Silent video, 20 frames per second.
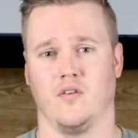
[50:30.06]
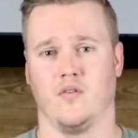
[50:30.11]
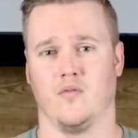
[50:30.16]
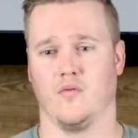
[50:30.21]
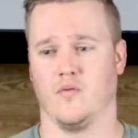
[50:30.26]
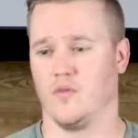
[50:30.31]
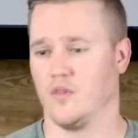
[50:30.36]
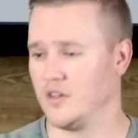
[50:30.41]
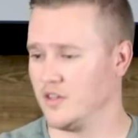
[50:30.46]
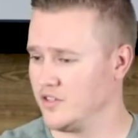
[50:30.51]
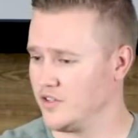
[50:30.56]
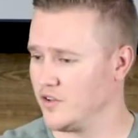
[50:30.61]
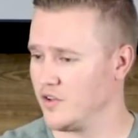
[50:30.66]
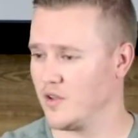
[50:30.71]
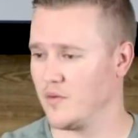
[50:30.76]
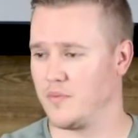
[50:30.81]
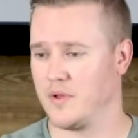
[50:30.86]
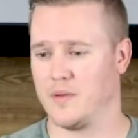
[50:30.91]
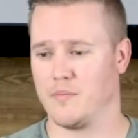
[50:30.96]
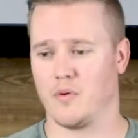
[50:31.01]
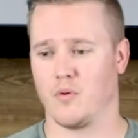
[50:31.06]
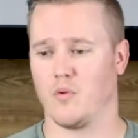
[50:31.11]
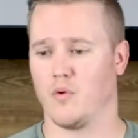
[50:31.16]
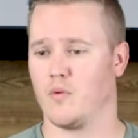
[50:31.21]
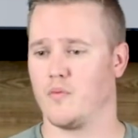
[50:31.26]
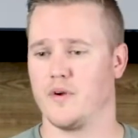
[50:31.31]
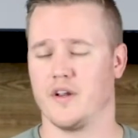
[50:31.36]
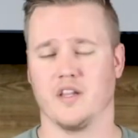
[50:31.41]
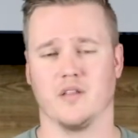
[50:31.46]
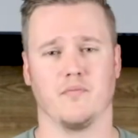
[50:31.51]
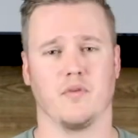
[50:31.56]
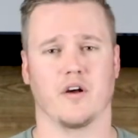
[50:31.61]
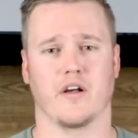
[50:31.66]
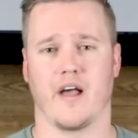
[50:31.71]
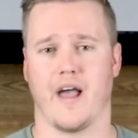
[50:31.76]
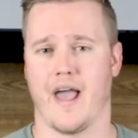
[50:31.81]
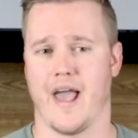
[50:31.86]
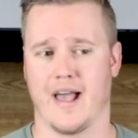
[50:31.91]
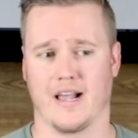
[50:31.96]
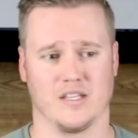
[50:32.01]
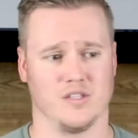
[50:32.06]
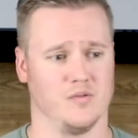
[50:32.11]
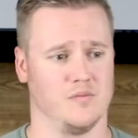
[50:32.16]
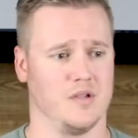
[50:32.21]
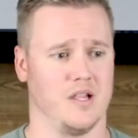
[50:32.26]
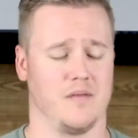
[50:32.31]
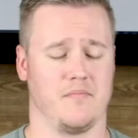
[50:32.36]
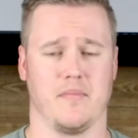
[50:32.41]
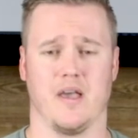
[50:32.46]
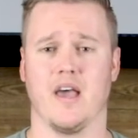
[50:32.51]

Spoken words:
We really do. You know, people will read the book of Acts and be like,